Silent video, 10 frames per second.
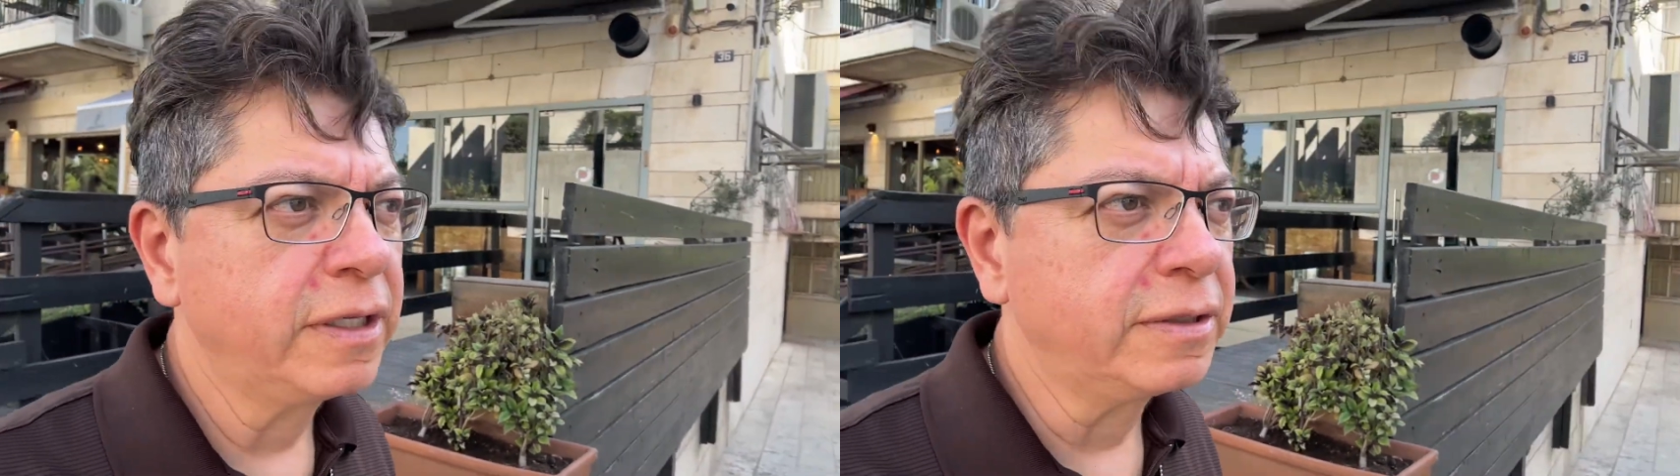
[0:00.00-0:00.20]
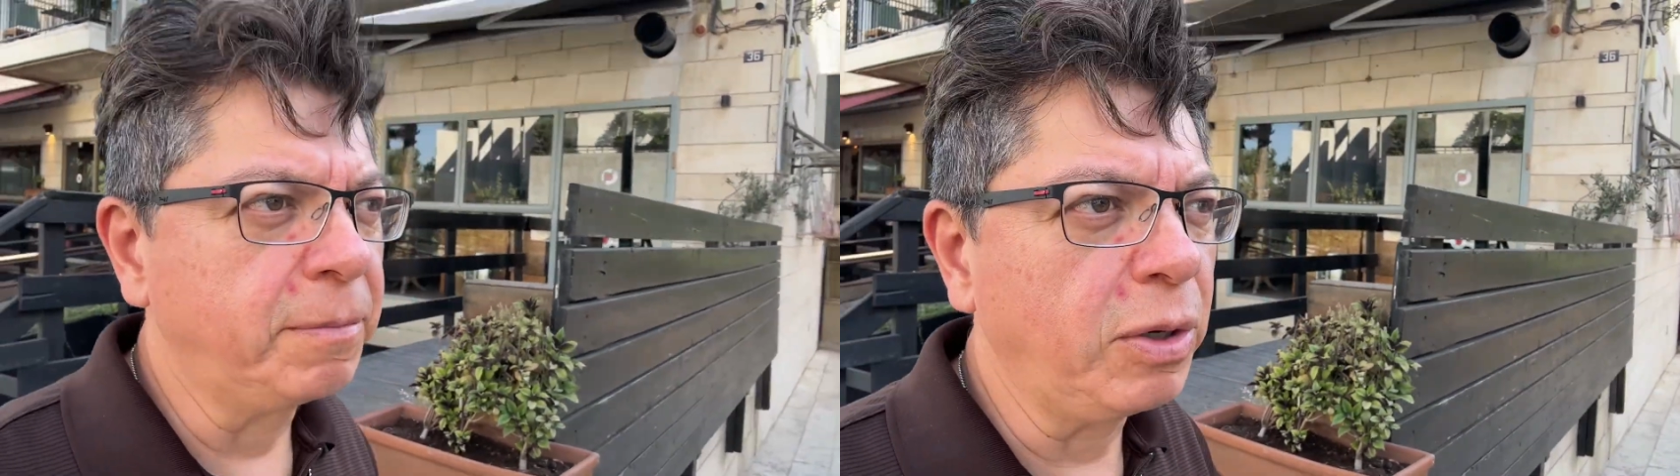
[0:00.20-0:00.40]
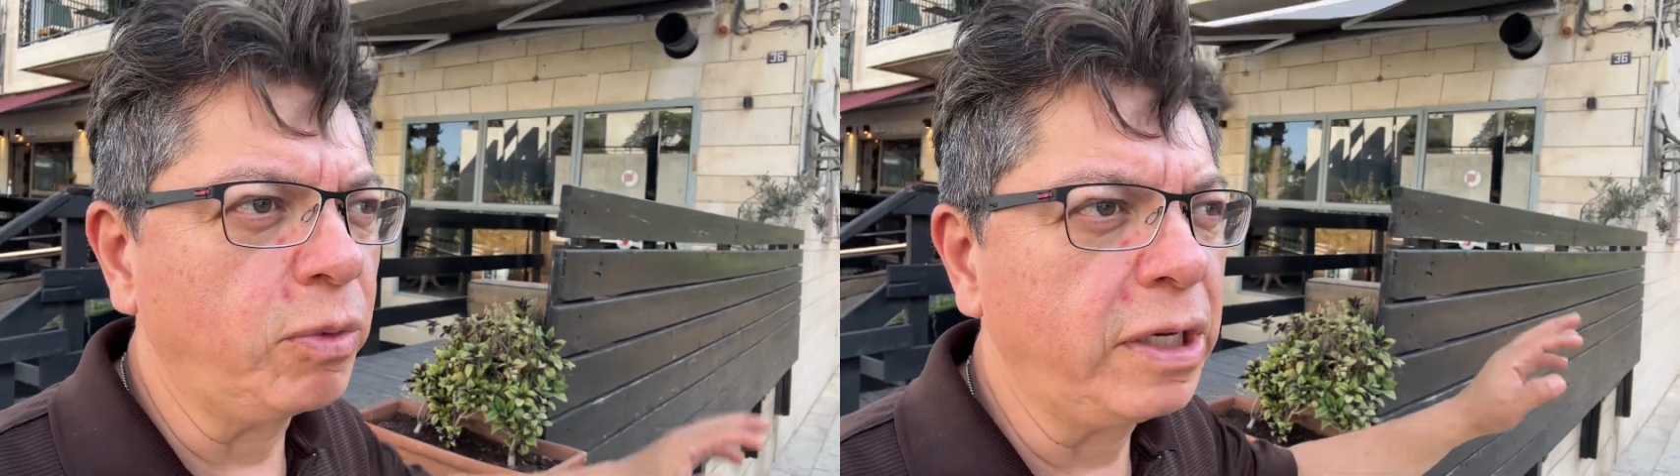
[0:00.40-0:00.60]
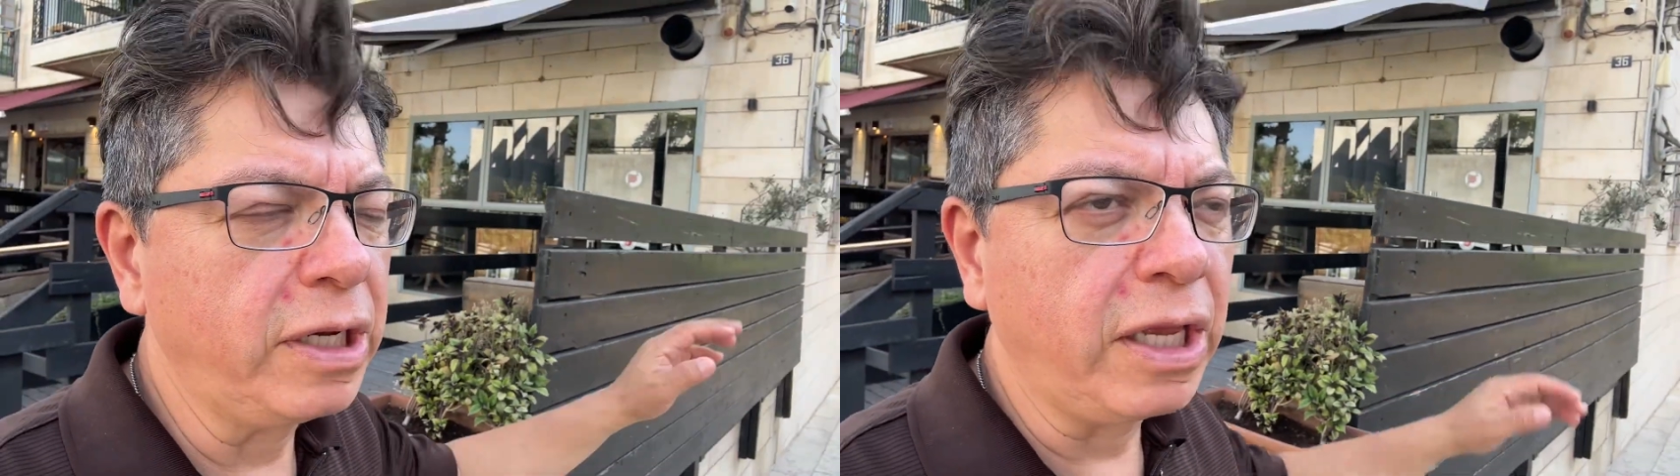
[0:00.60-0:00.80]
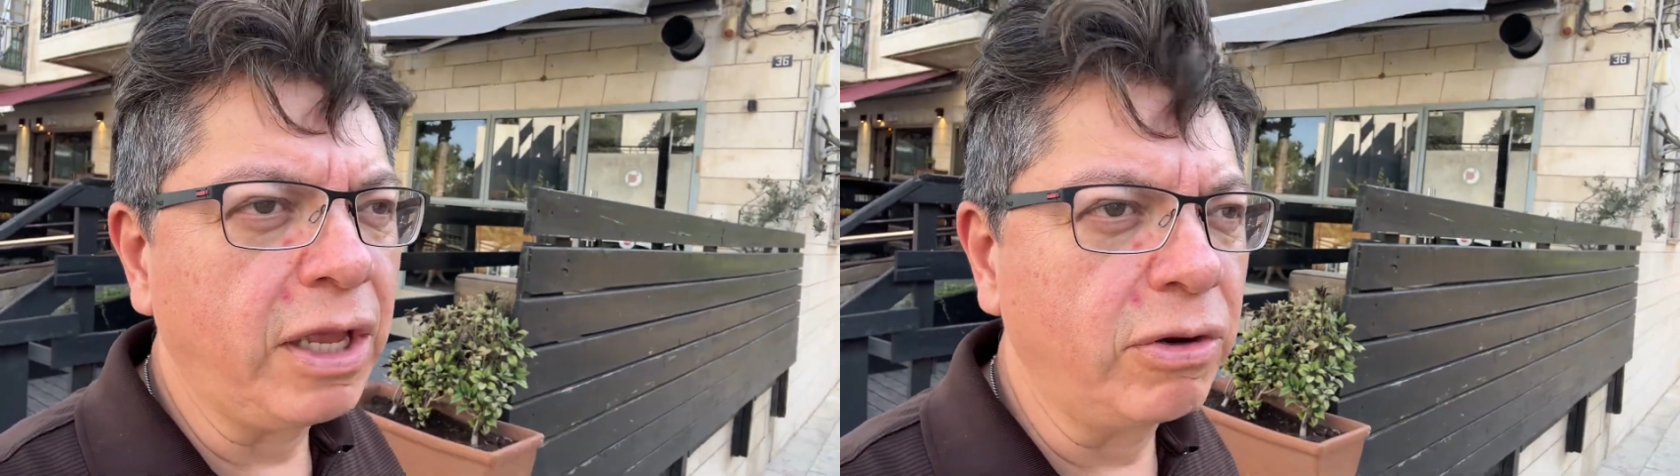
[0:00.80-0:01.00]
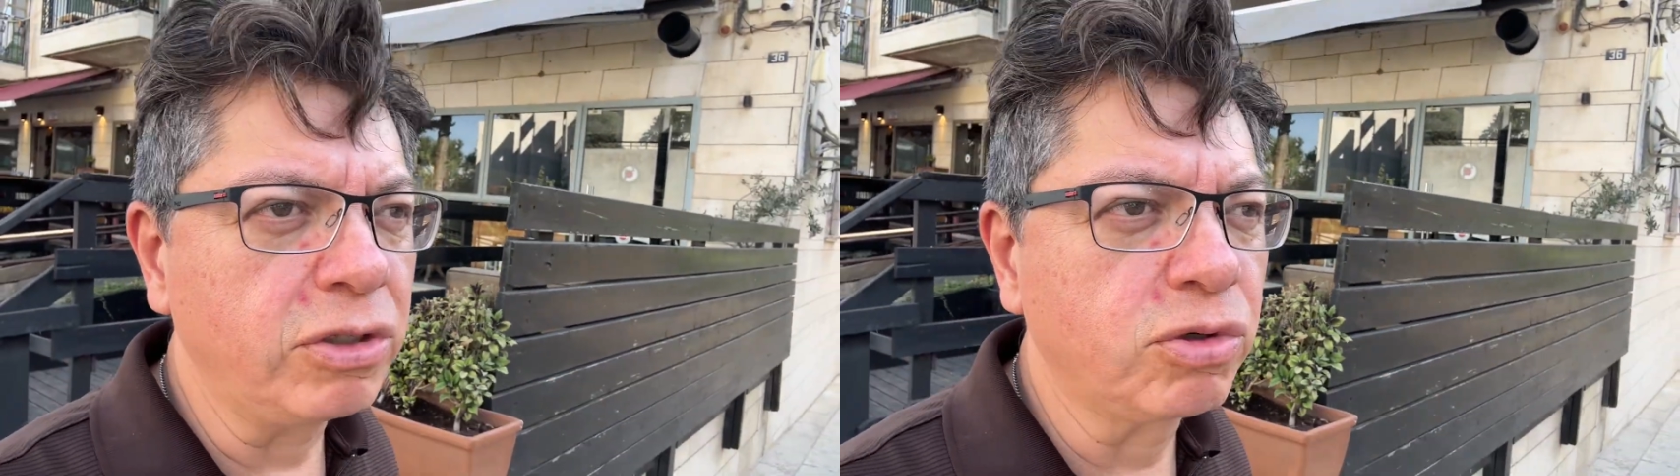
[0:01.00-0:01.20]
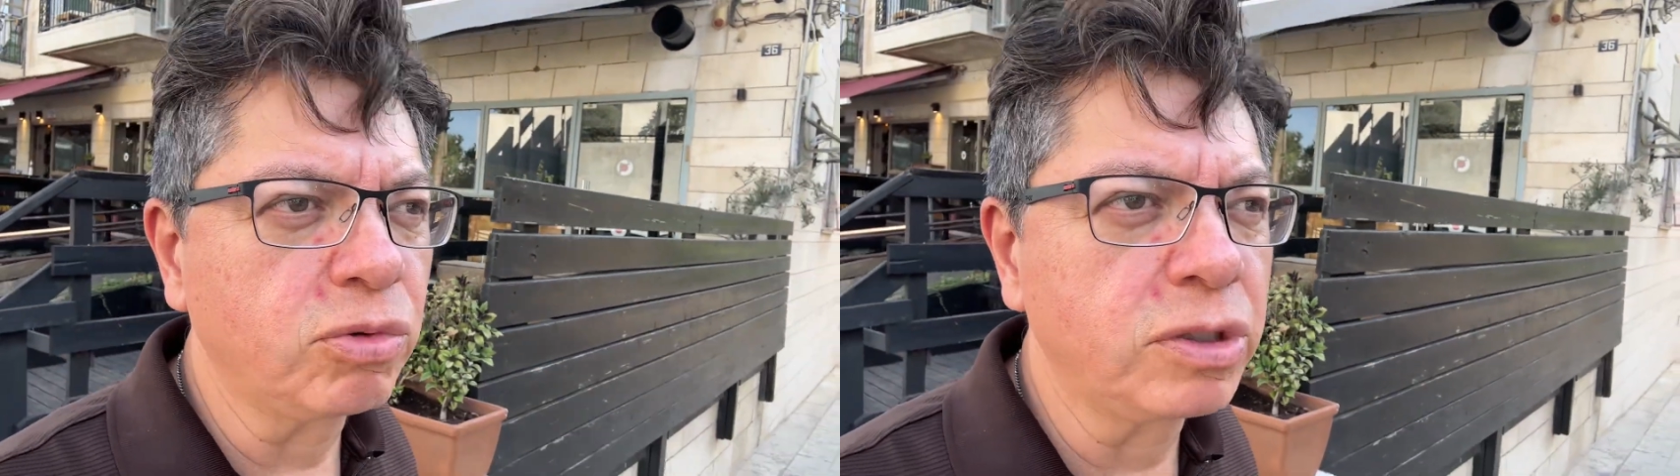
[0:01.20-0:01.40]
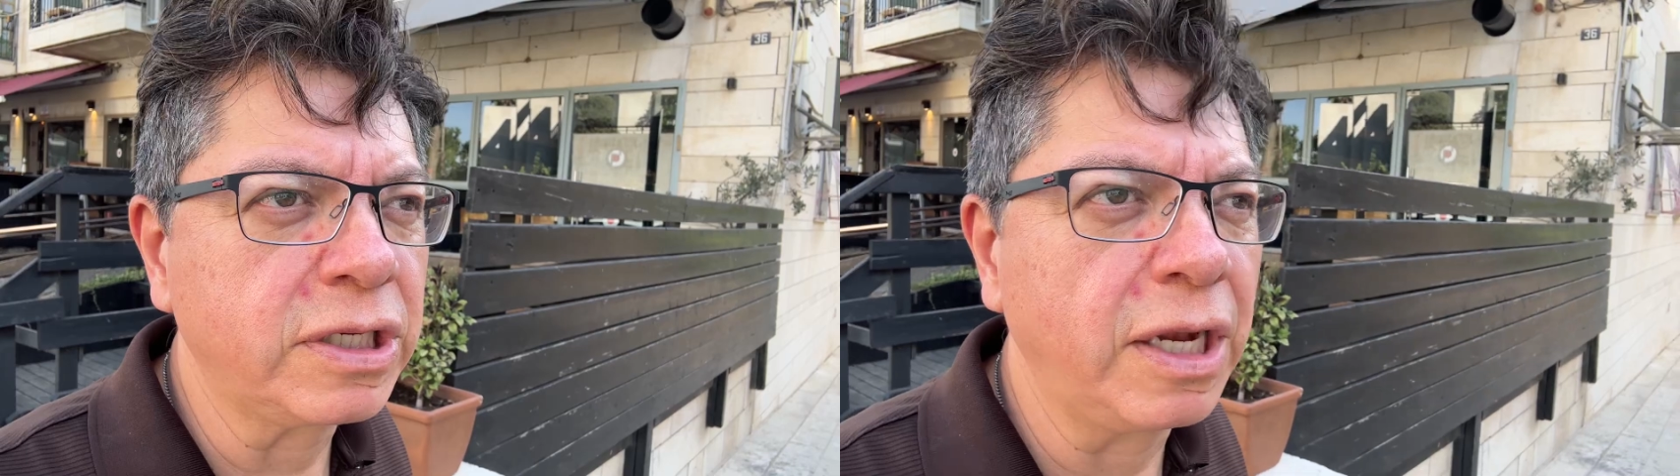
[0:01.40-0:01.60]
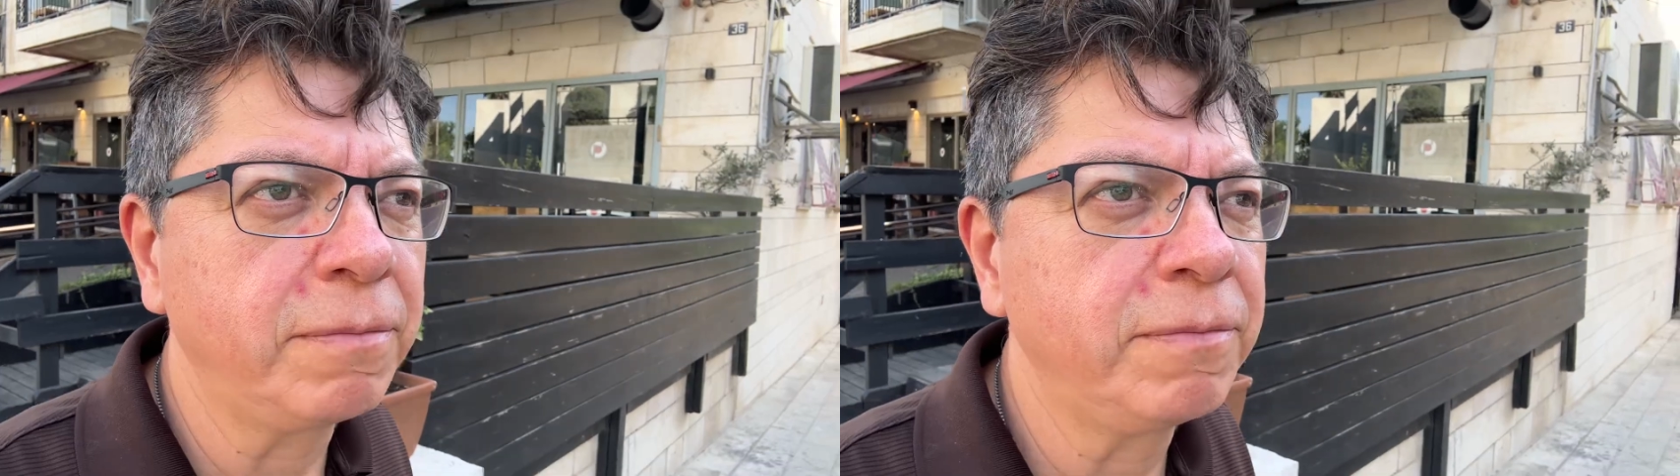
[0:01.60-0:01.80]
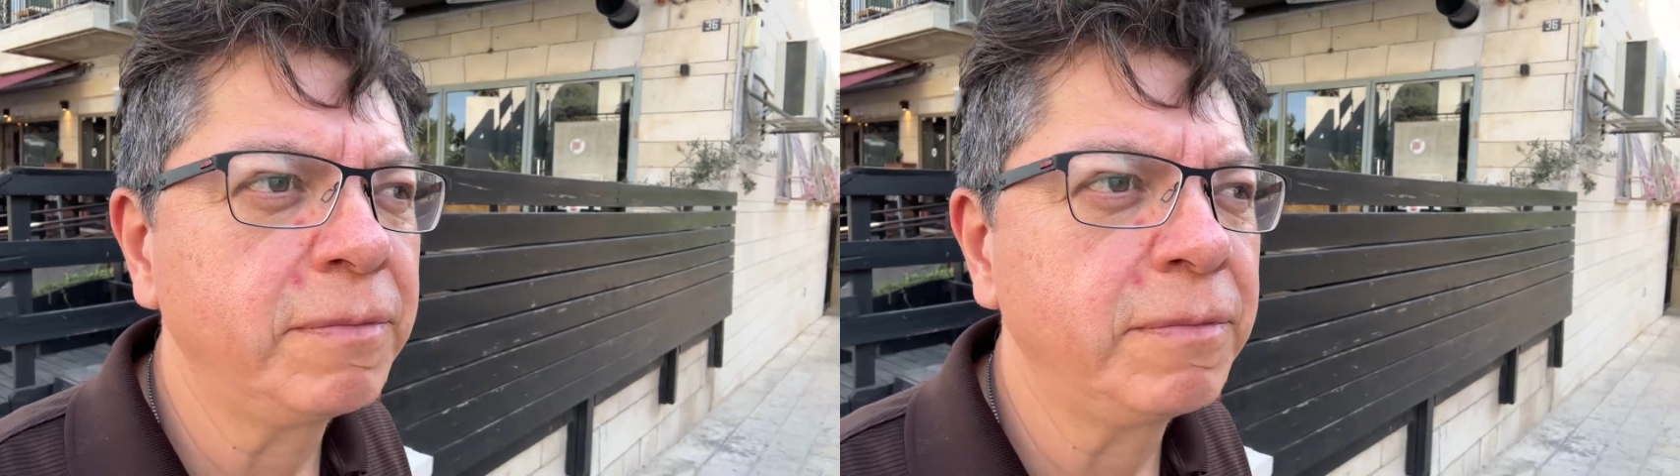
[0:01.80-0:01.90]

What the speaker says: It's a bit windy here in Jerusalem.